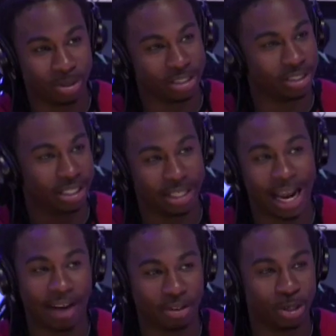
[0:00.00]
Absolutely didn't
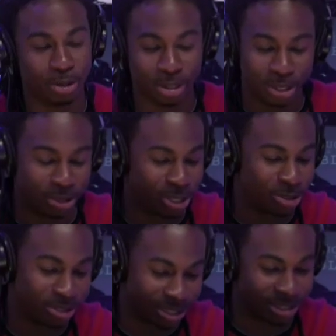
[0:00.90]
have to do it, and you
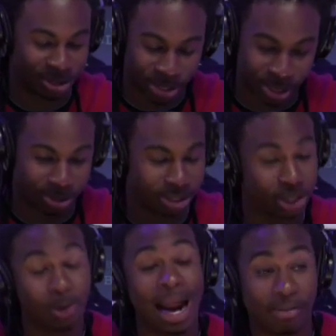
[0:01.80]
choose to you chose to
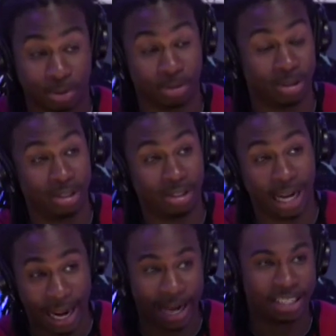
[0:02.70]
travel
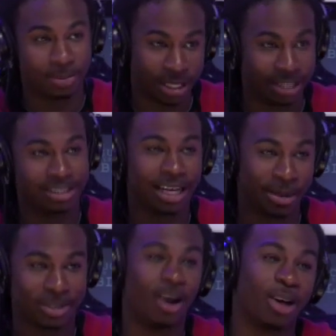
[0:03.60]
and spend this
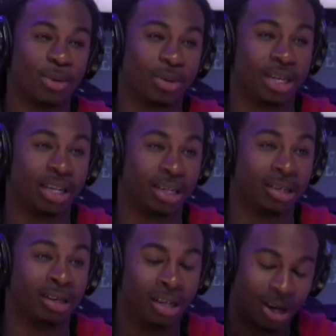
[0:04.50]
time talking to me
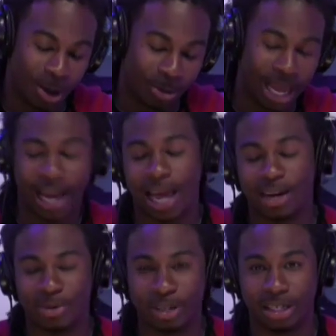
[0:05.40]
here on Black
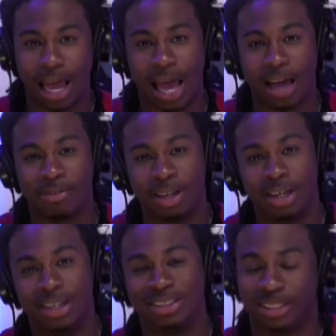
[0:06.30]
Hollywood Live.
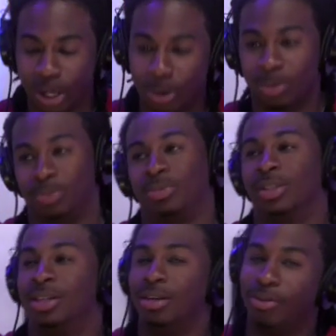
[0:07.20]
So,
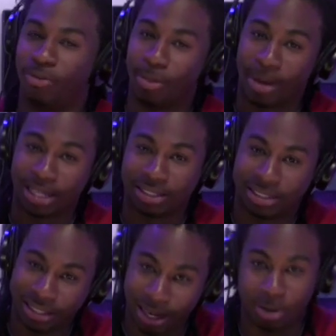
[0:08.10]
for
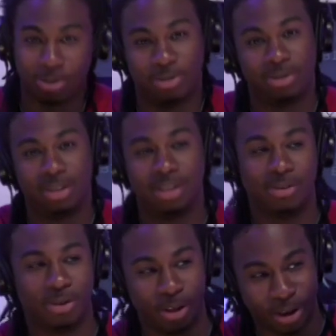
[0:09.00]
myself,
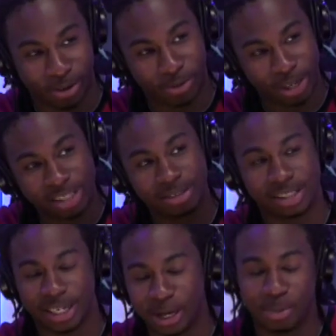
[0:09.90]
for the official deal